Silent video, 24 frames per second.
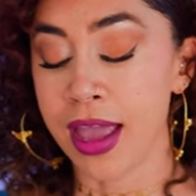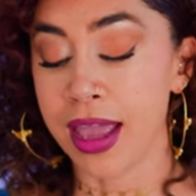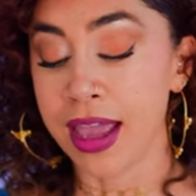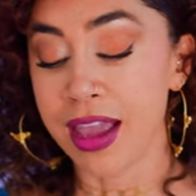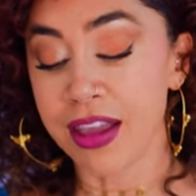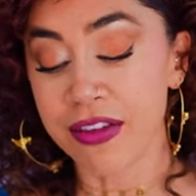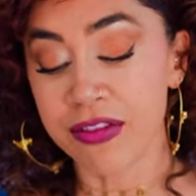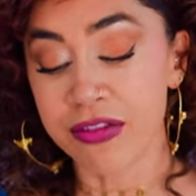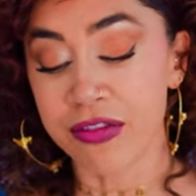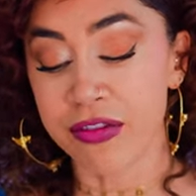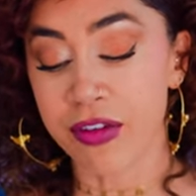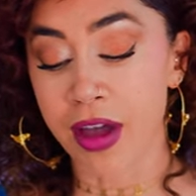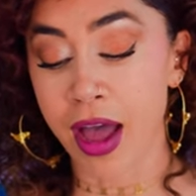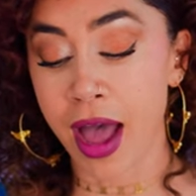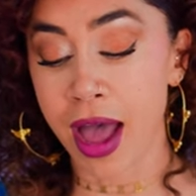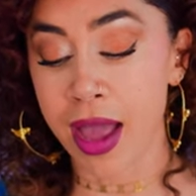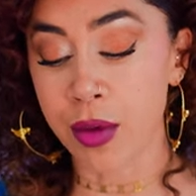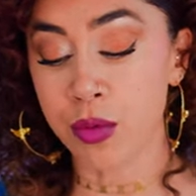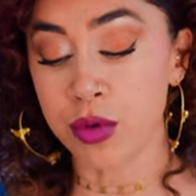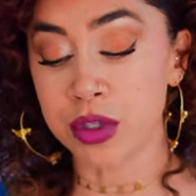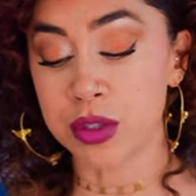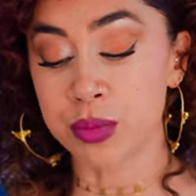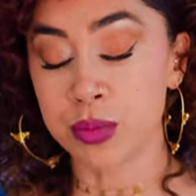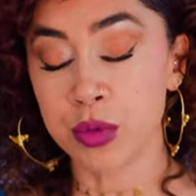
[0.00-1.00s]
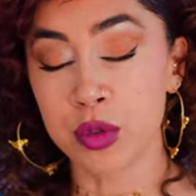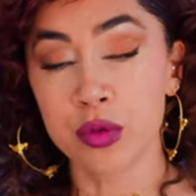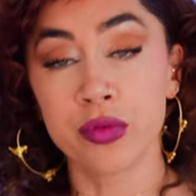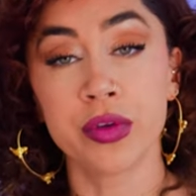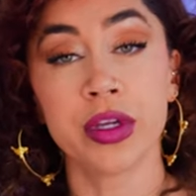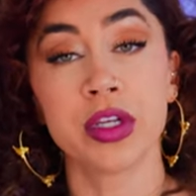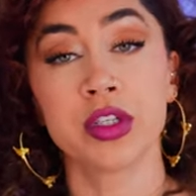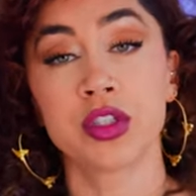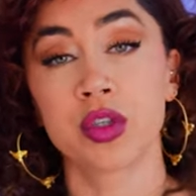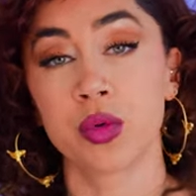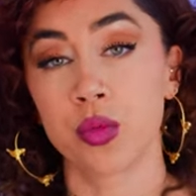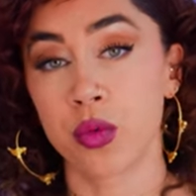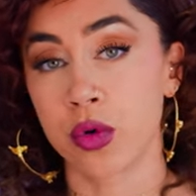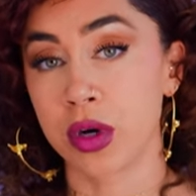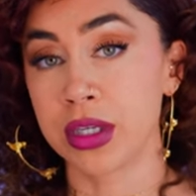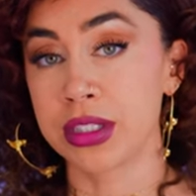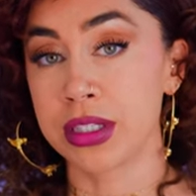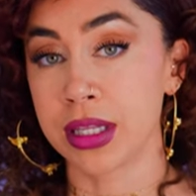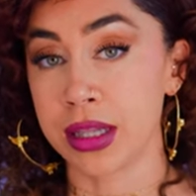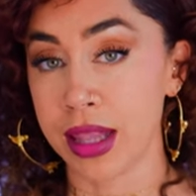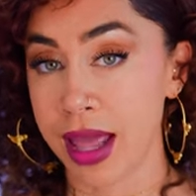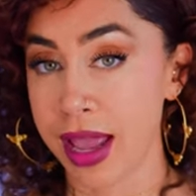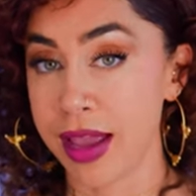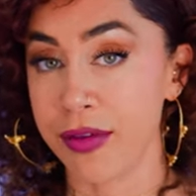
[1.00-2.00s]
if I was moving
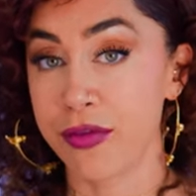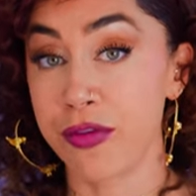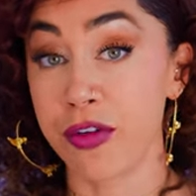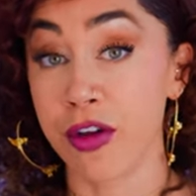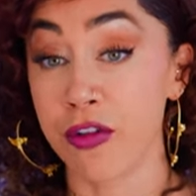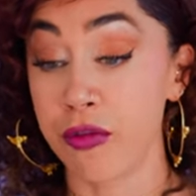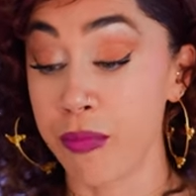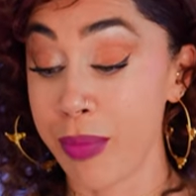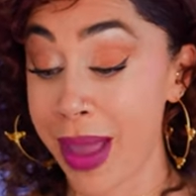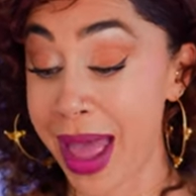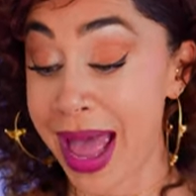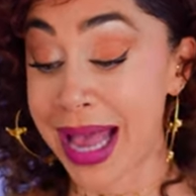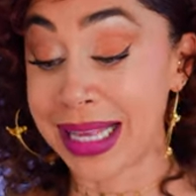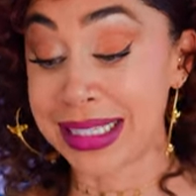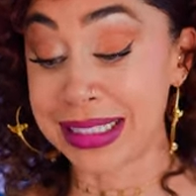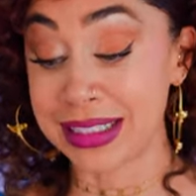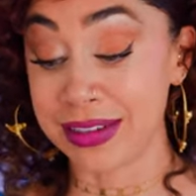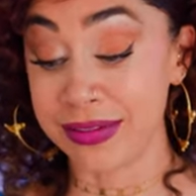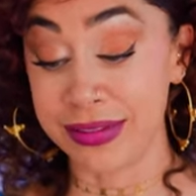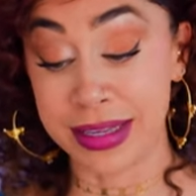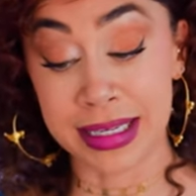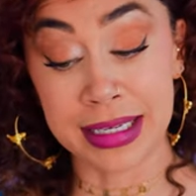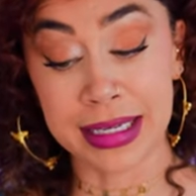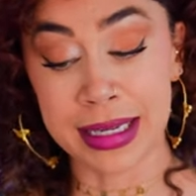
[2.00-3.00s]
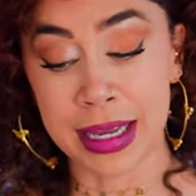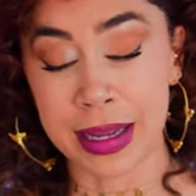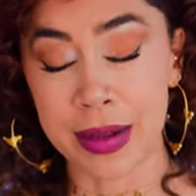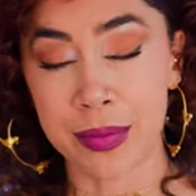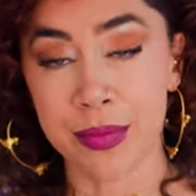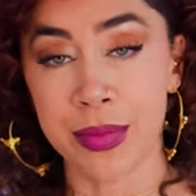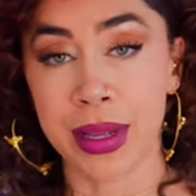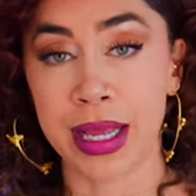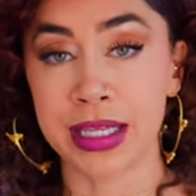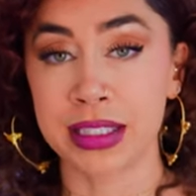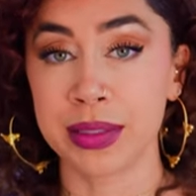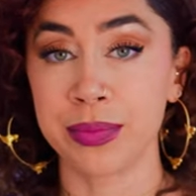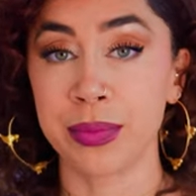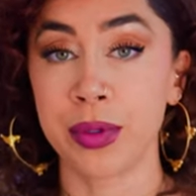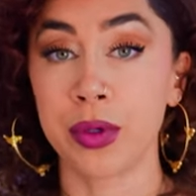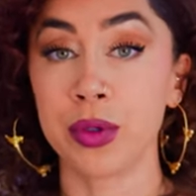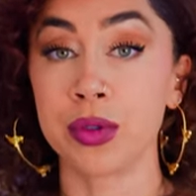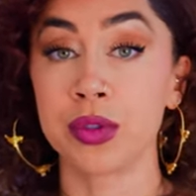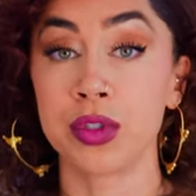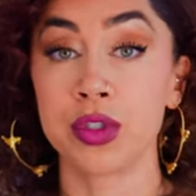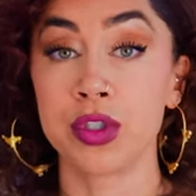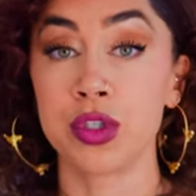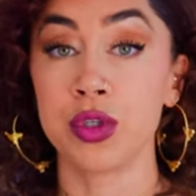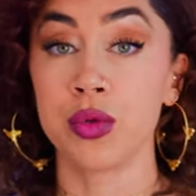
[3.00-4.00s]
towards a life of passive income as
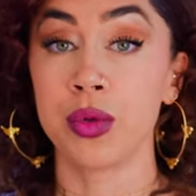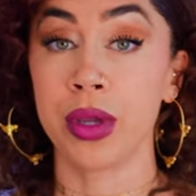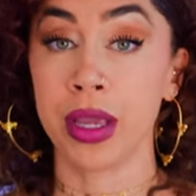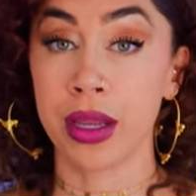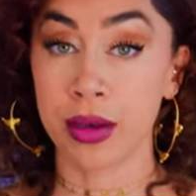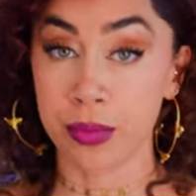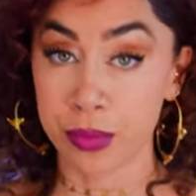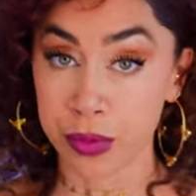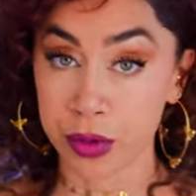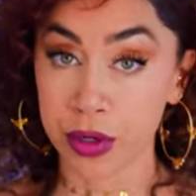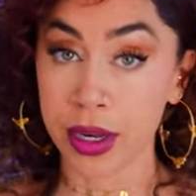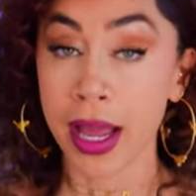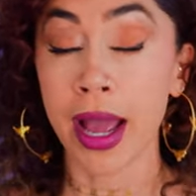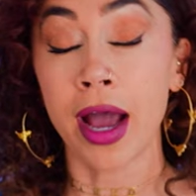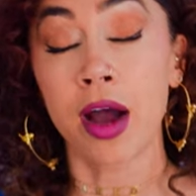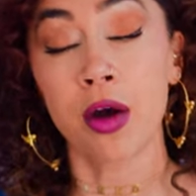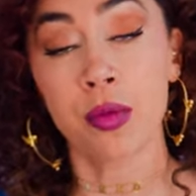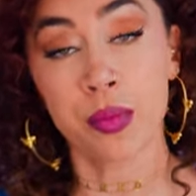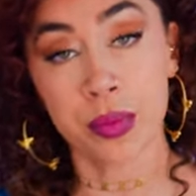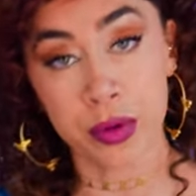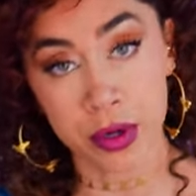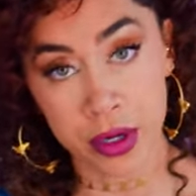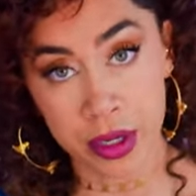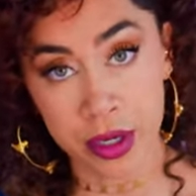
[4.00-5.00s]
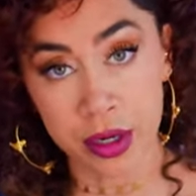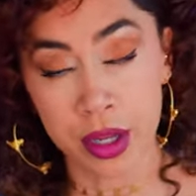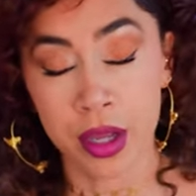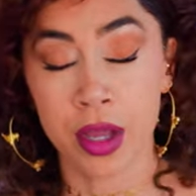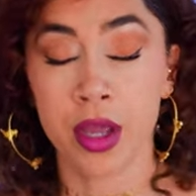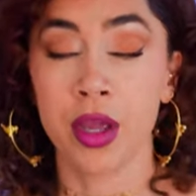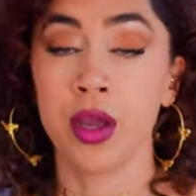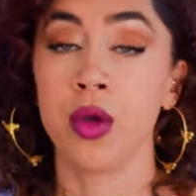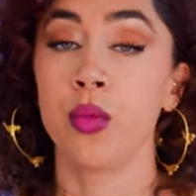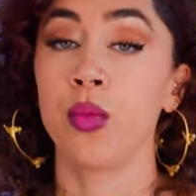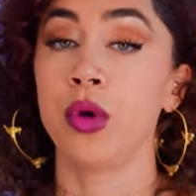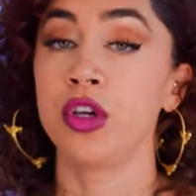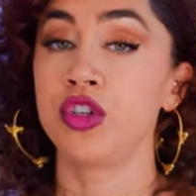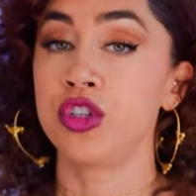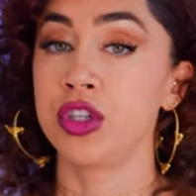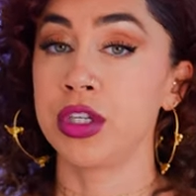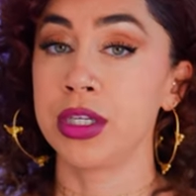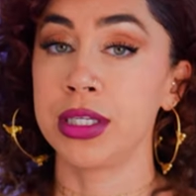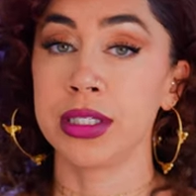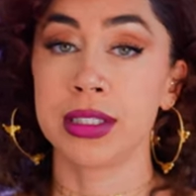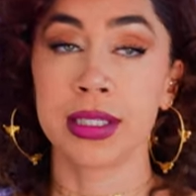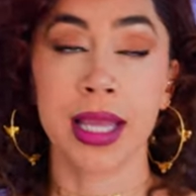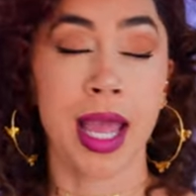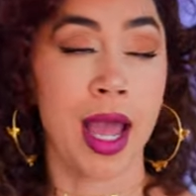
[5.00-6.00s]
opposed to input output, which
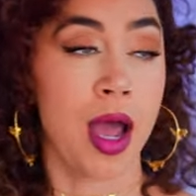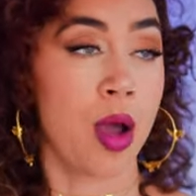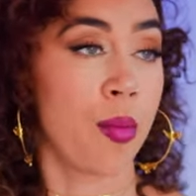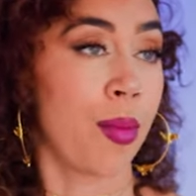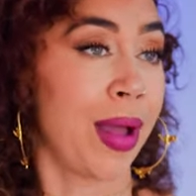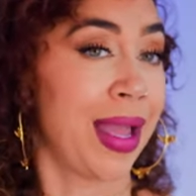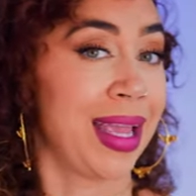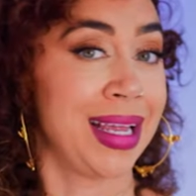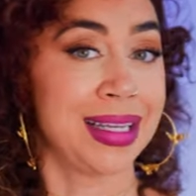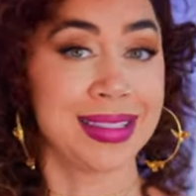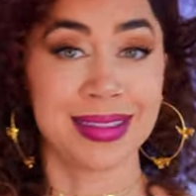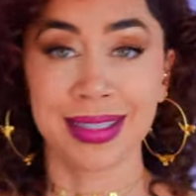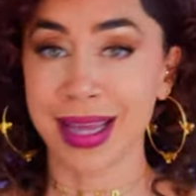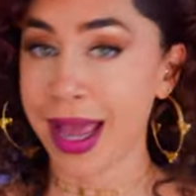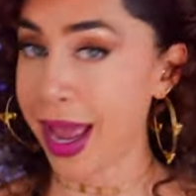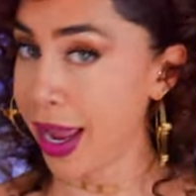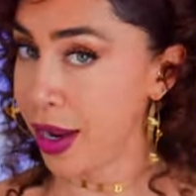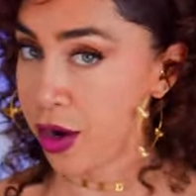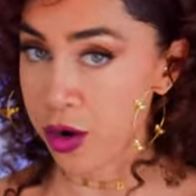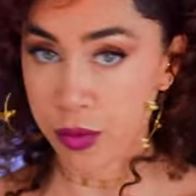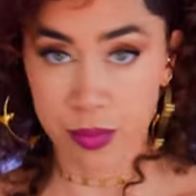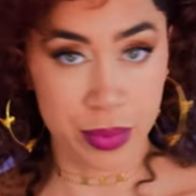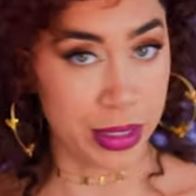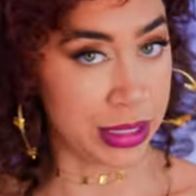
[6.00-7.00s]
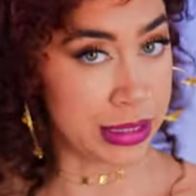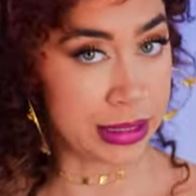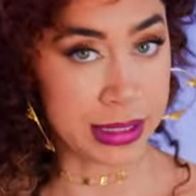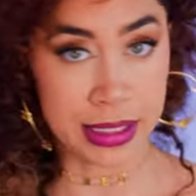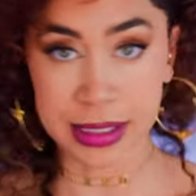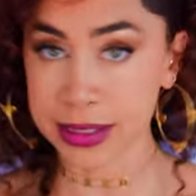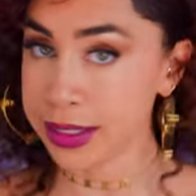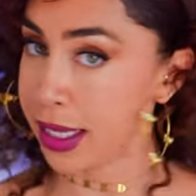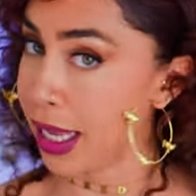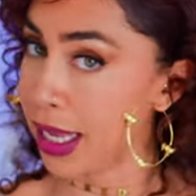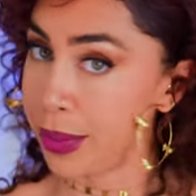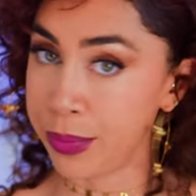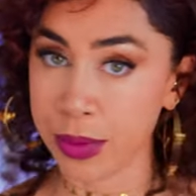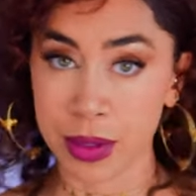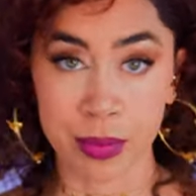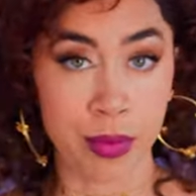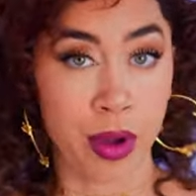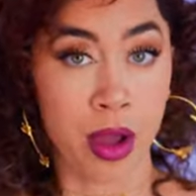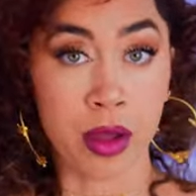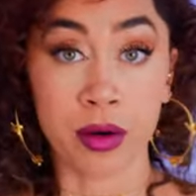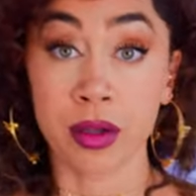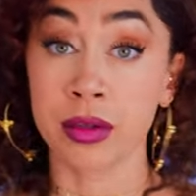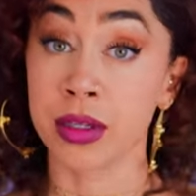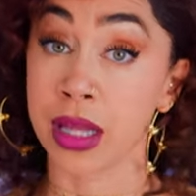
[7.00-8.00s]
is how my entire business had been
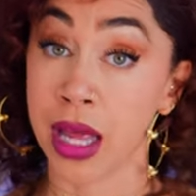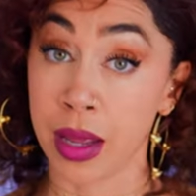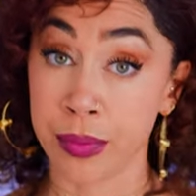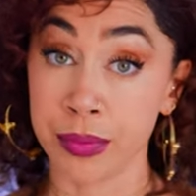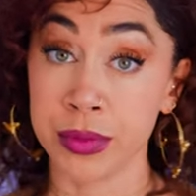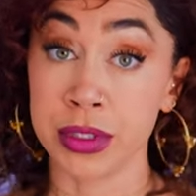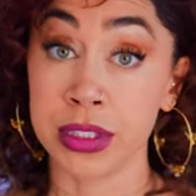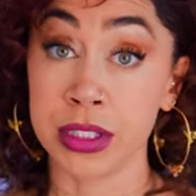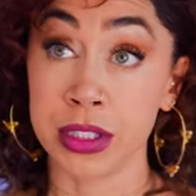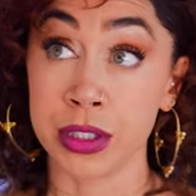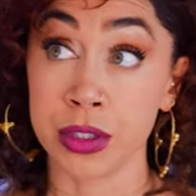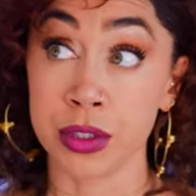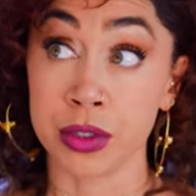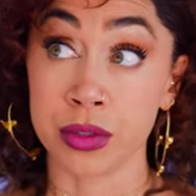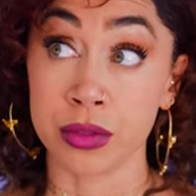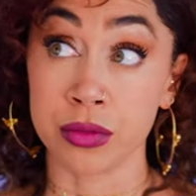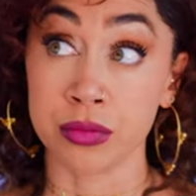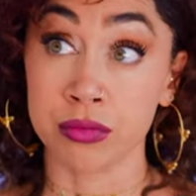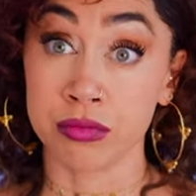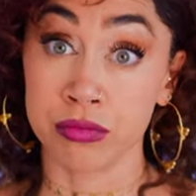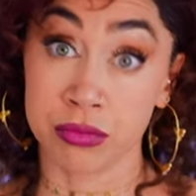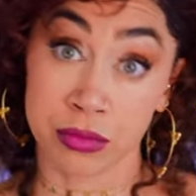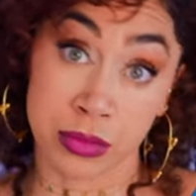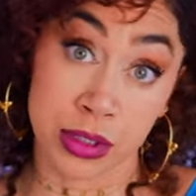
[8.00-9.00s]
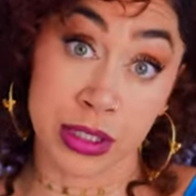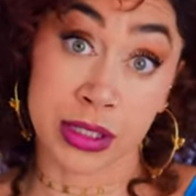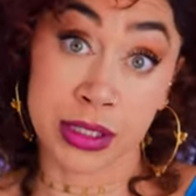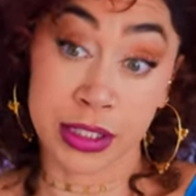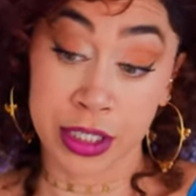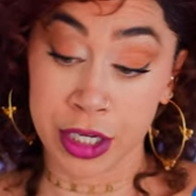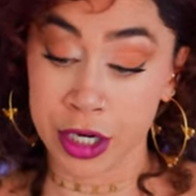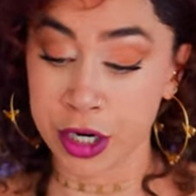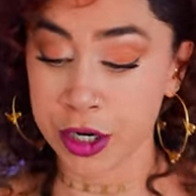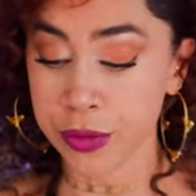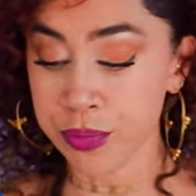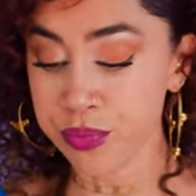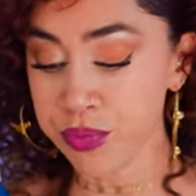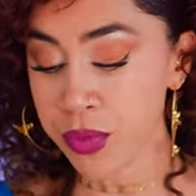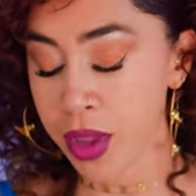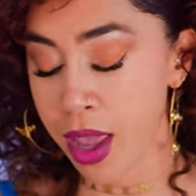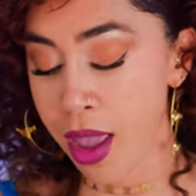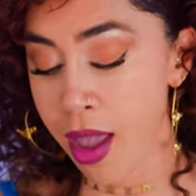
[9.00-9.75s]
modeled up till this year,